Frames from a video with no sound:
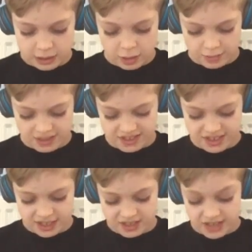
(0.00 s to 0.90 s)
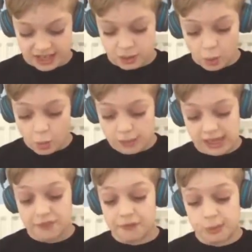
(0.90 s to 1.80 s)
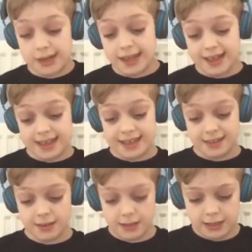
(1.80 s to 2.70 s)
Can't really see our stats. Oh, we get three!